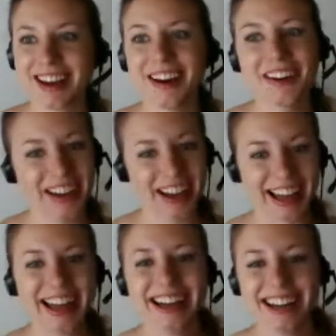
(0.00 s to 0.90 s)

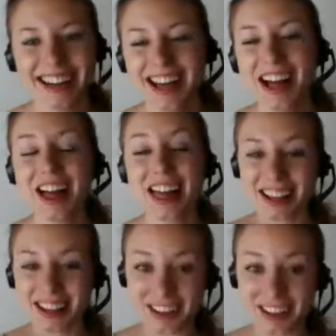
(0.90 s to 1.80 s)
Okay,
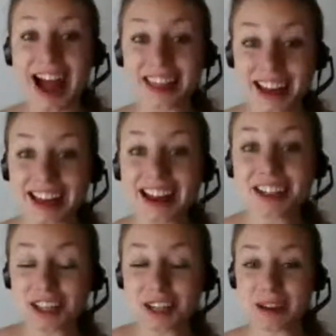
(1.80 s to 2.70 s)
good. That
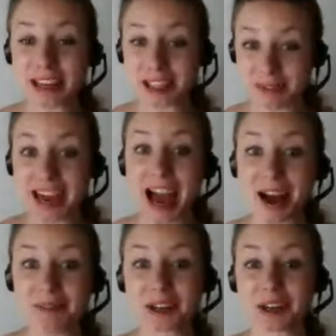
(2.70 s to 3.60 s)
actually makes me
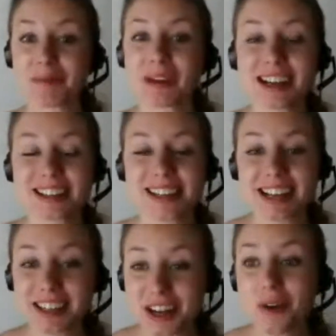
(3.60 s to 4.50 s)
happier because
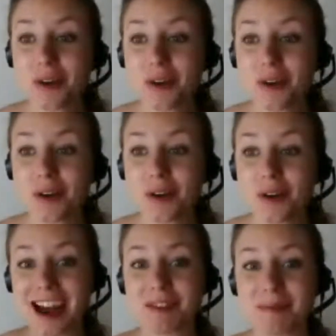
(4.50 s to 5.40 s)
I know if you
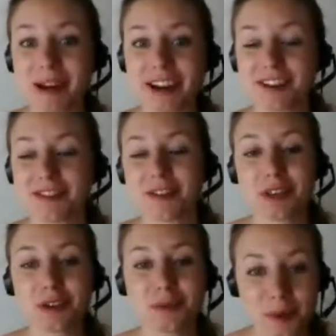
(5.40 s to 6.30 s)
did have a
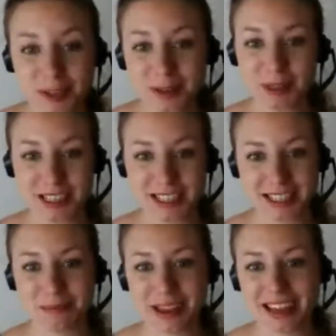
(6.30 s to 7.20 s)
microphone, you would
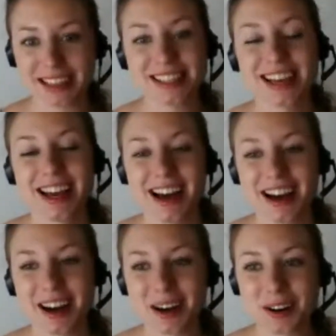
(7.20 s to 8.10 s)
participate.
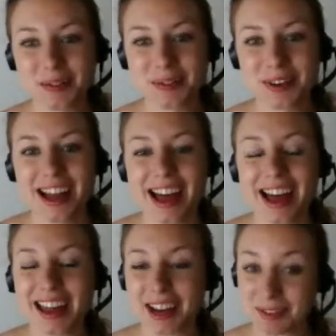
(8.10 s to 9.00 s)
And
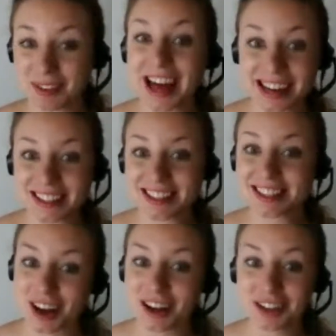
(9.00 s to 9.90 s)
I'm glad
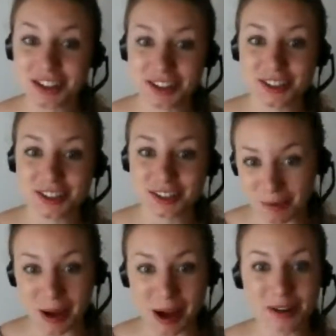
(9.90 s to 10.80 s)
it's not just
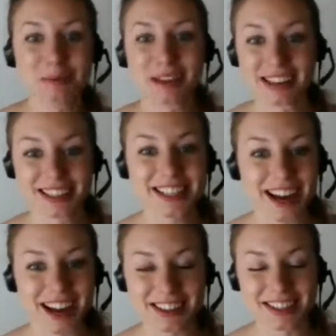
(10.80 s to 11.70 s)
about you being
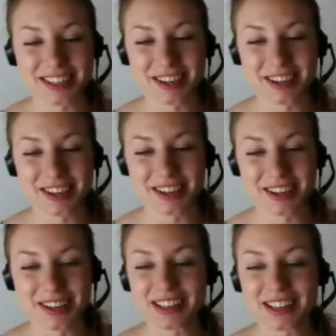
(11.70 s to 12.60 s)
shy or something.
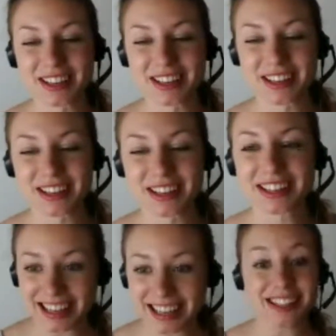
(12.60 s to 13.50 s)

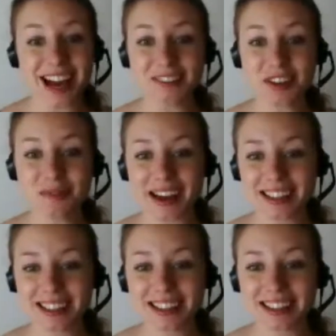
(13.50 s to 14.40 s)
Anyhow, good to have you
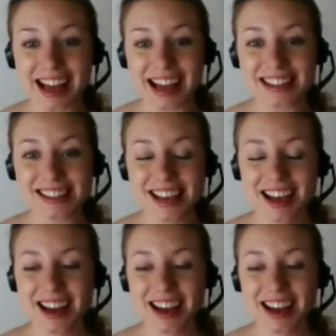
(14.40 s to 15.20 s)
back in class.